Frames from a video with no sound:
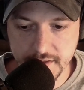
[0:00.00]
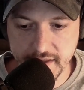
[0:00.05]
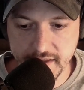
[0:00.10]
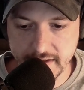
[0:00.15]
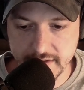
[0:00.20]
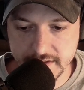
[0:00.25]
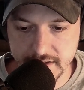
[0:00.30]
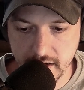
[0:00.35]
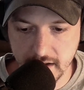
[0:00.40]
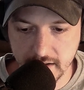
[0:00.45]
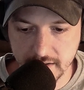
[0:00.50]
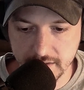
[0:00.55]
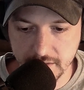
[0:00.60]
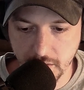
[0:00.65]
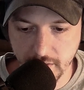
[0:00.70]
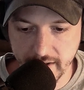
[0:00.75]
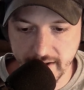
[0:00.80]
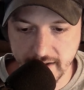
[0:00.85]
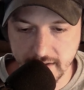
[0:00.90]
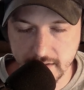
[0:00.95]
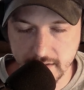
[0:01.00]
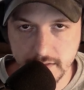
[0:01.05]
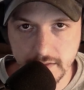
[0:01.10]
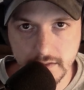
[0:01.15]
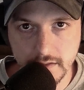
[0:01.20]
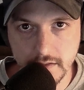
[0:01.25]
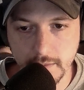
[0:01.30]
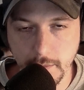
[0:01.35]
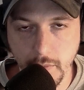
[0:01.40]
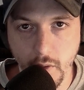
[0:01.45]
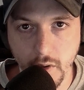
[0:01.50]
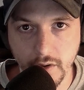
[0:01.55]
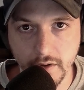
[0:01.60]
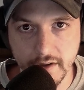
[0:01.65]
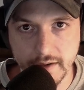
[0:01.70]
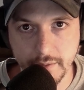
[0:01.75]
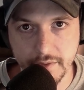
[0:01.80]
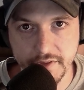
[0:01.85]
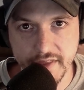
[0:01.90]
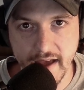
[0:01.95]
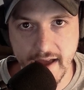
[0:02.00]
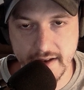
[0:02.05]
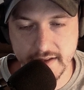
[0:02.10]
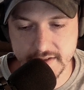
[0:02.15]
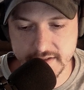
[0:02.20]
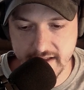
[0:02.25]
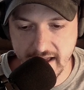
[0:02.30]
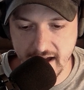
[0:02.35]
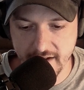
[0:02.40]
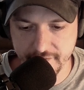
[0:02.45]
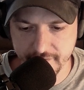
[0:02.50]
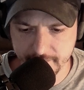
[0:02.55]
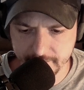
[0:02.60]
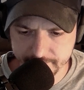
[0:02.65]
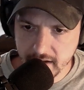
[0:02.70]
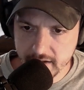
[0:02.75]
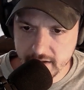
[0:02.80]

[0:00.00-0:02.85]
things are going poorly with that staff.